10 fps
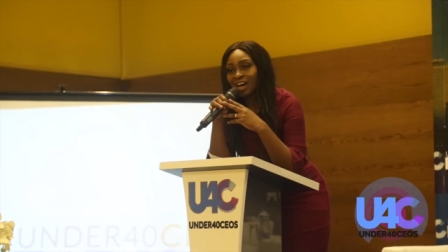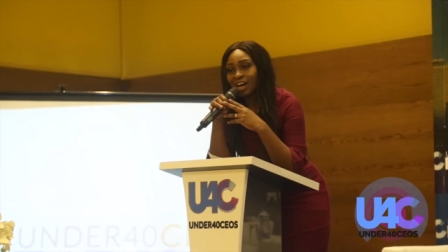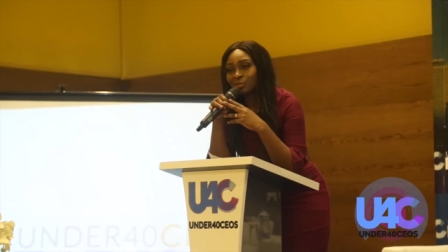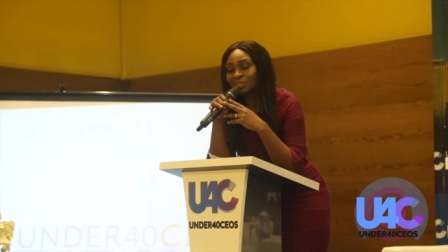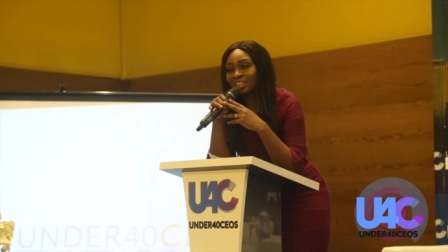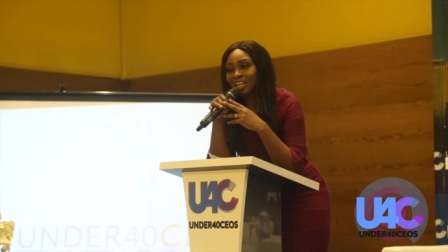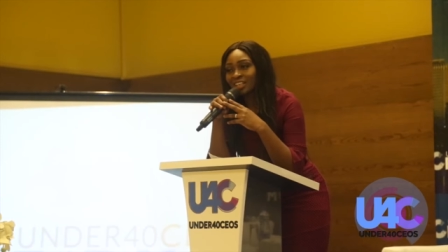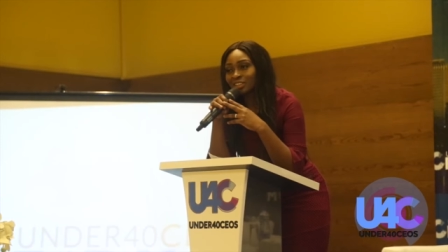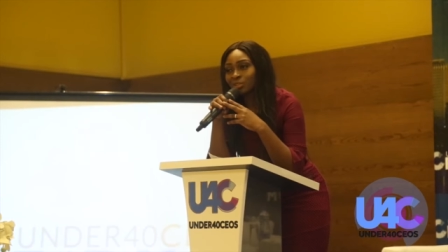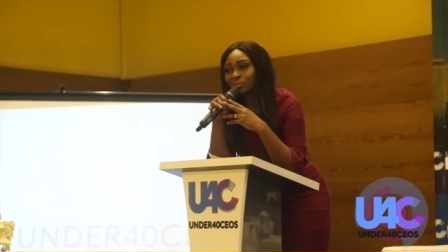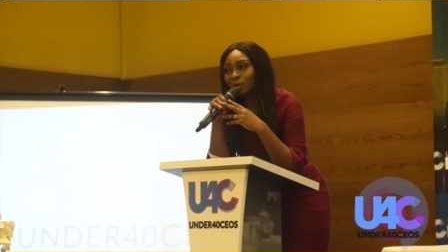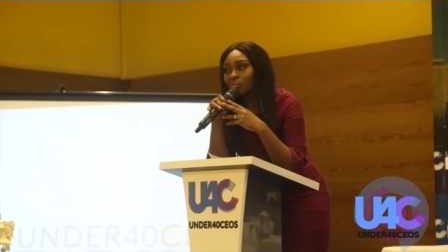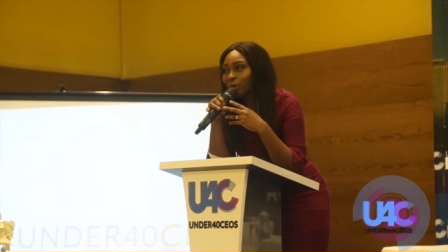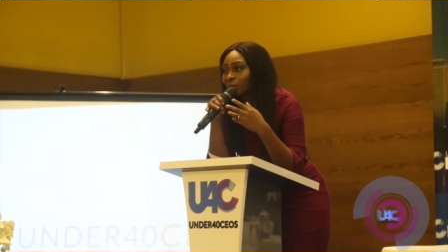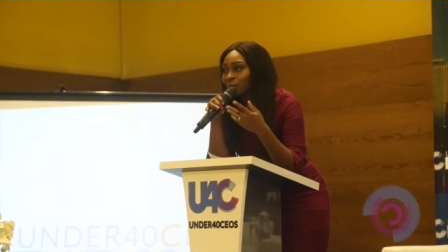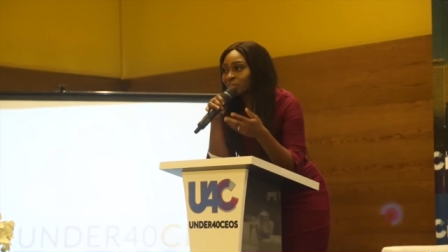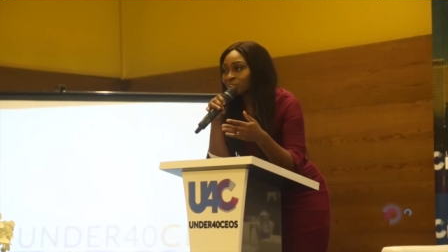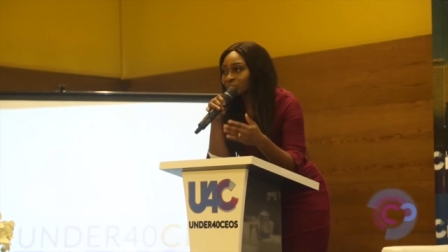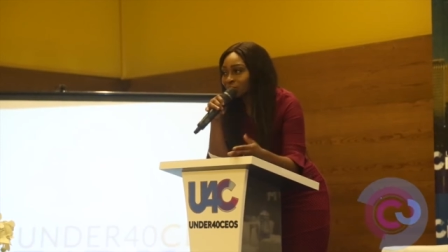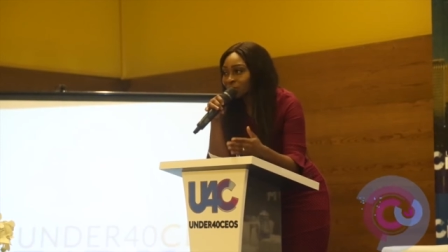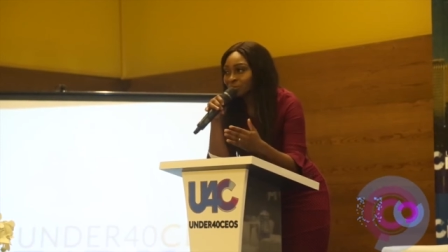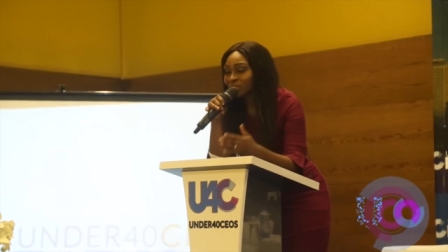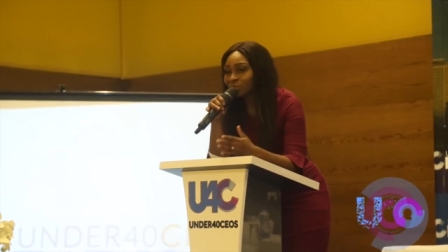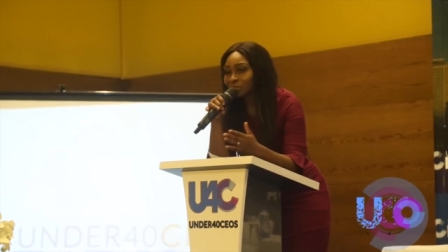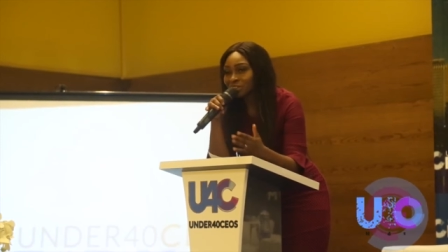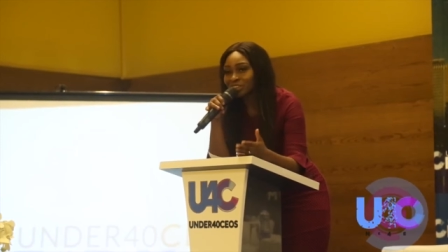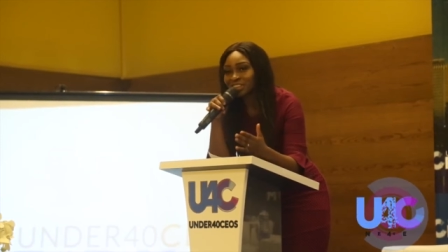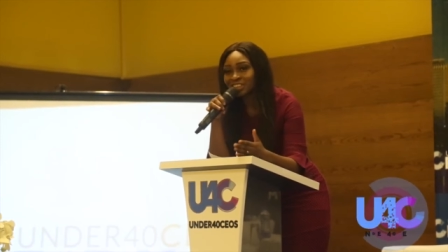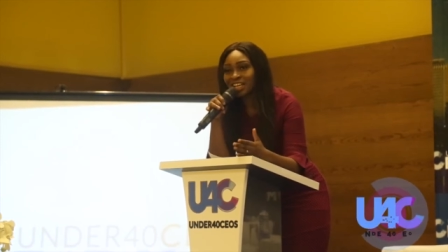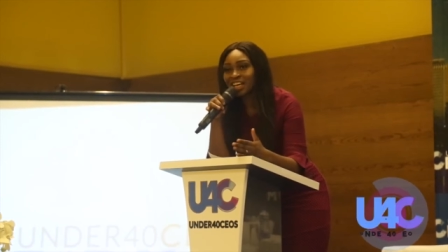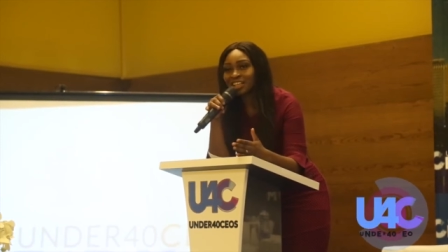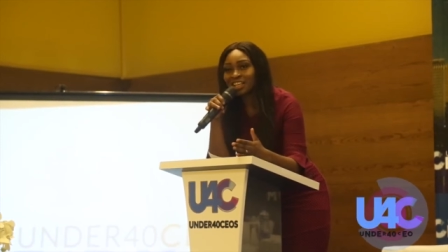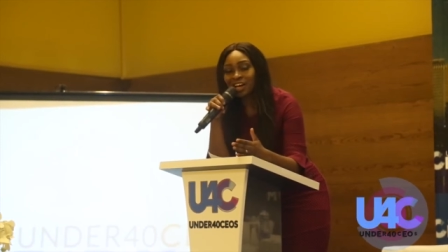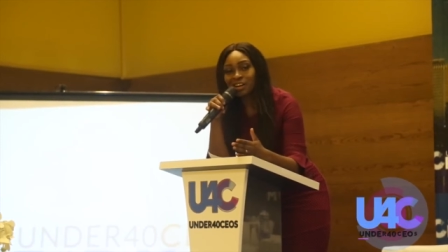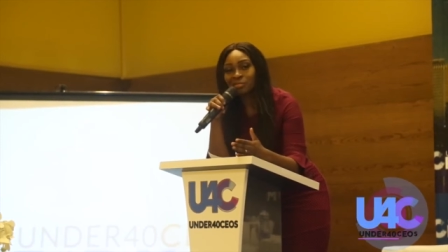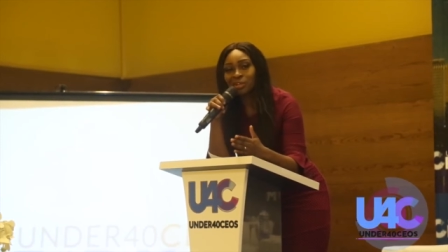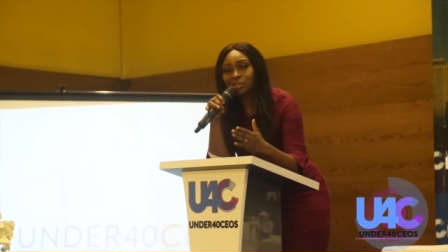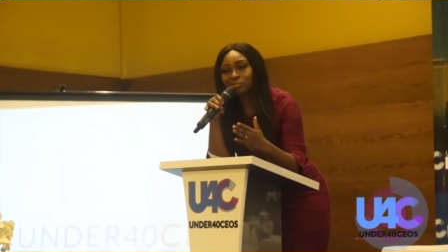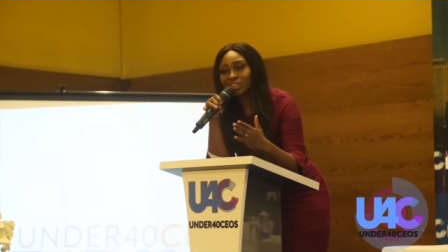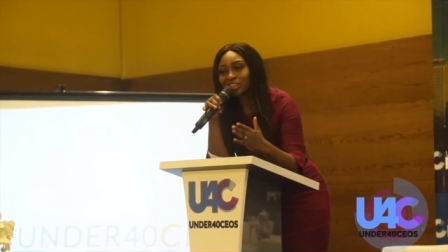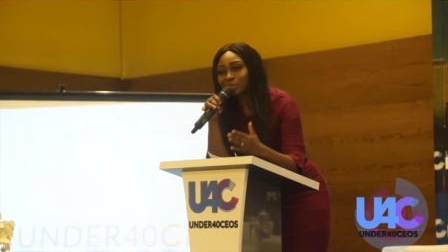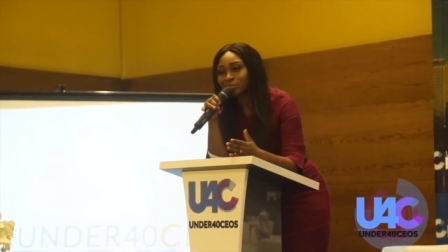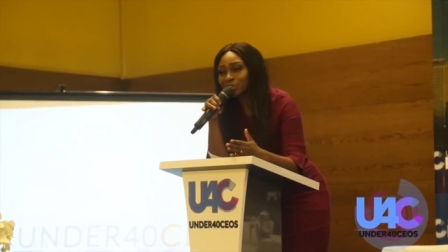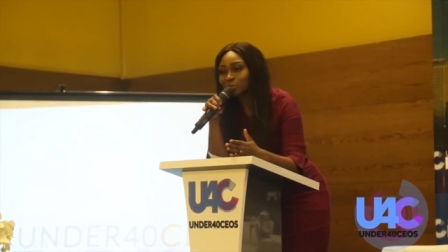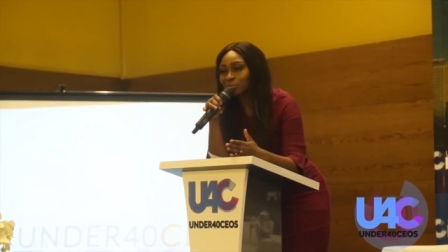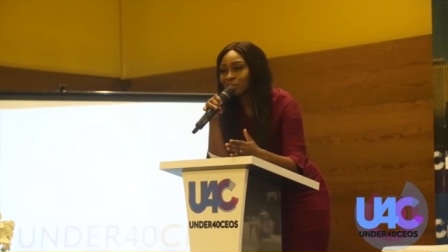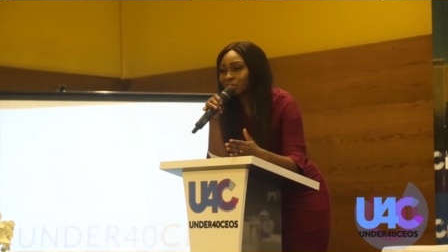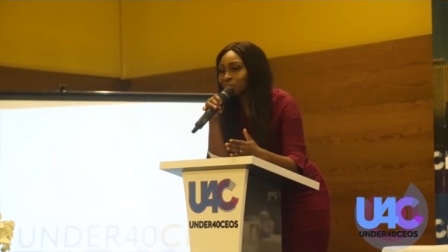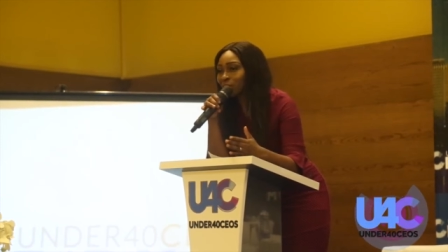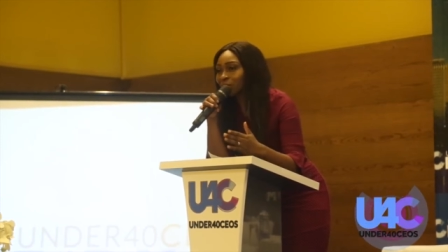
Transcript: I was like, so what about all the dreams that we used to set, that we're going to make this much money, we're